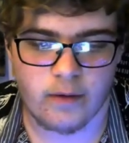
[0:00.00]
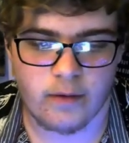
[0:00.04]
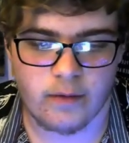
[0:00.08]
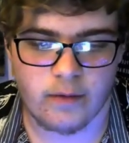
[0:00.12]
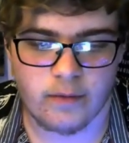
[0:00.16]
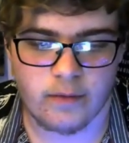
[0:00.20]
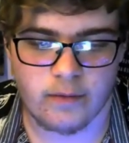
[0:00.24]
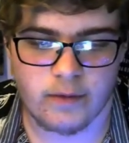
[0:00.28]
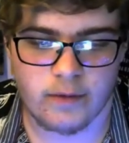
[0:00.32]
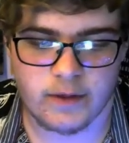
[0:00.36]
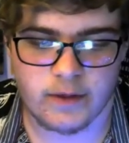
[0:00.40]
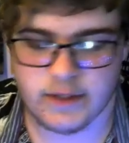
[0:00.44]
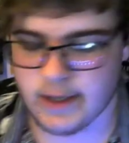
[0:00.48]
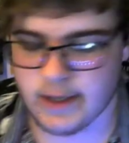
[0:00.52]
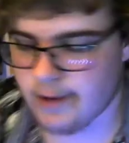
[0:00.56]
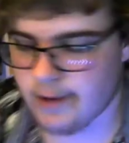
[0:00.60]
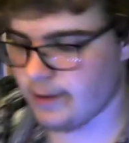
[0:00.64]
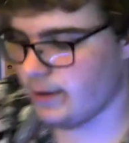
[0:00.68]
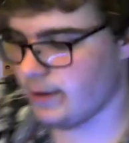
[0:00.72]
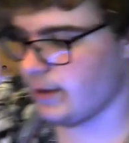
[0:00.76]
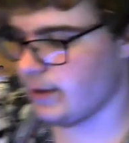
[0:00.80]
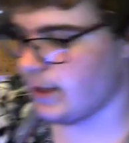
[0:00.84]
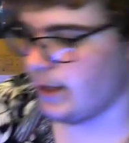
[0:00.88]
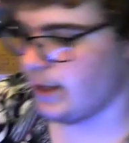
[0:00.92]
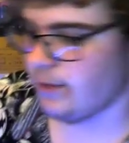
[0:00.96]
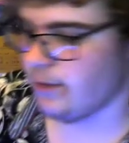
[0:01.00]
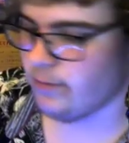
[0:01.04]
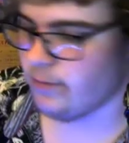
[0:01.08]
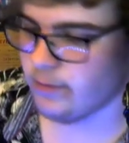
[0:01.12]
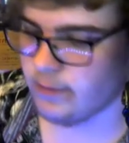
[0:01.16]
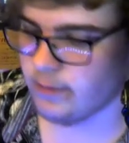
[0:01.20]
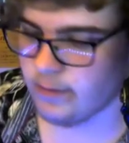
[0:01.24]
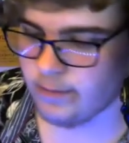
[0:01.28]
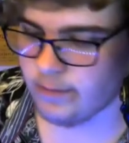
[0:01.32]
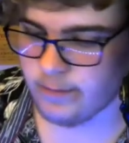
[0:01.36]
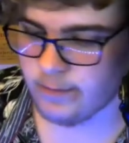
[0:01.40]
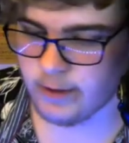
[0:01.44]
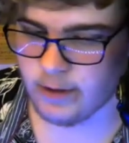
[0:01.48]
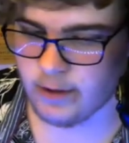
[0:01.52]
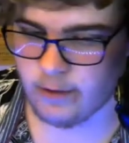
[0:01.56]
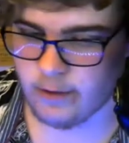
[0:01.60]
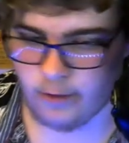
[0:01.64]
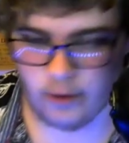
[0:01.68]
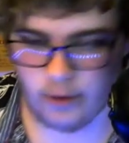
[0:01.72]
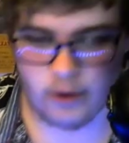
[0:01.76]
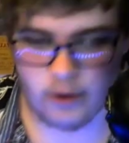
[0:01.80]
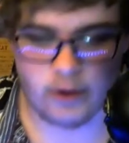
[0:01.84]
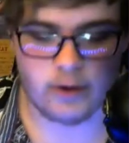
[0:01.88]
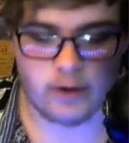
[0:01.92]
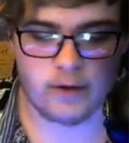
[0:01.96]
the SoundCloud account would be the
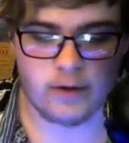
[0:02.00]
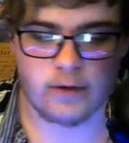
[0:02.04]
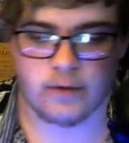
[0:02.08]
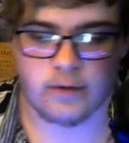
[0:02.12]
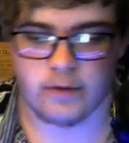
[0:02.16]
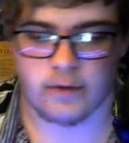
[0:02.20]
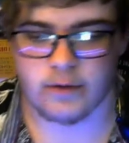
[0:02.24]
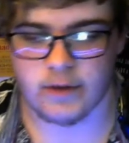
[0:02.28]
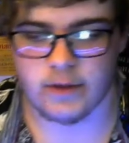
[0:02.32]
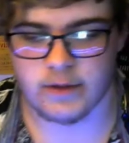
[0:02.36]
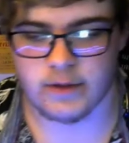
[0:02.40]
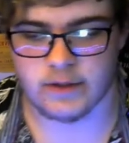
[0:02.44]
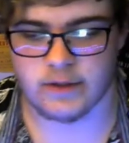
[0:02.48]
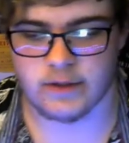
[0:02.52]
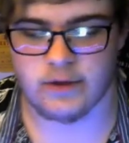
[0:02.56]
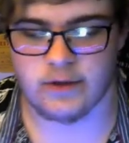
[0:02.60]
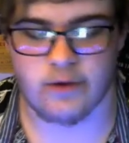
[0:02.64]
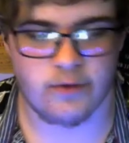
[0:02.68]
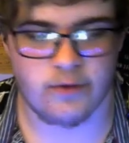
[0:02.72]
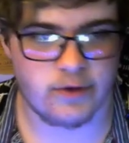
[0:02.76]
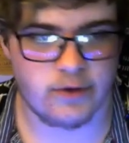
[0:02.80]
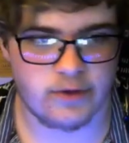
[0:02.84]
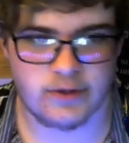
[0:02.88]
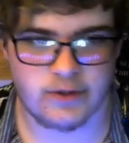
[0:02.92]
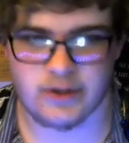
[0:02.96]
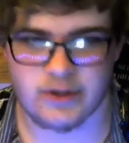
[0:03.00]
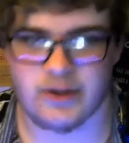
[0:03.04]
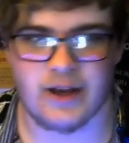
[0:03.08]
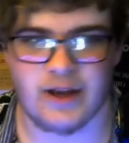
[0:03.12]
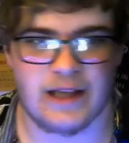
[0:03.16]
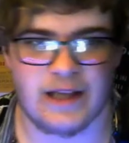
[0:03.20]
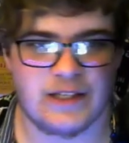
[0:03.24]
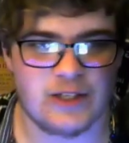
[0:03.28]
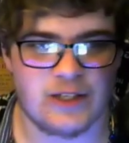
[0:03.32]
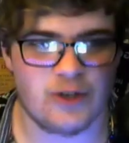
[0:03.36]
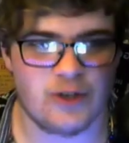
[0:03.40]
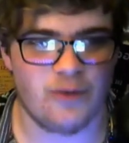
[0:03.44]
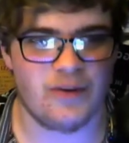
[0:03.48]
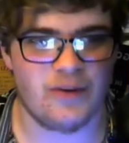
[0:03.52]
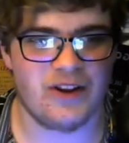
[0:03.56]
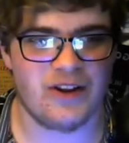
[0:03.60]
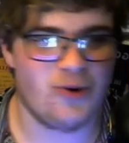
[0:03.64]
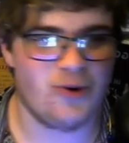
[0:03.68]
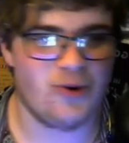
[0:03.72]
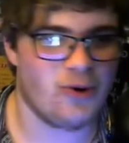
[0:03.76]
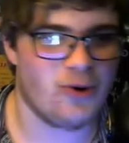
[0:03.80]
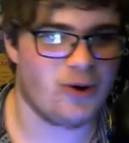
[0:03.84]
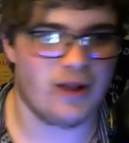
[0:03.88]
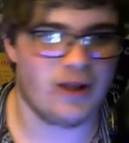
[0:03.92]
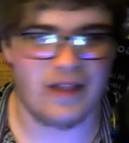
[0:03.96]
look because you know you got so many
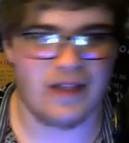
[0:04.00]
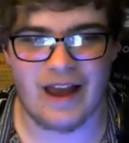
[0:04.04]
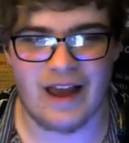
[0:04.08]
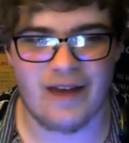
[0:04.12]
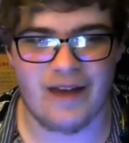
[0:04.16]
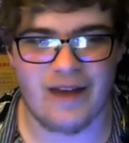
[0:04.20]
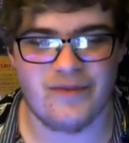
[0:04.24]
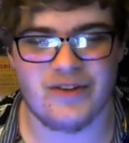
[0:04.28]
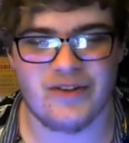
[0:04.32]
cool collabs.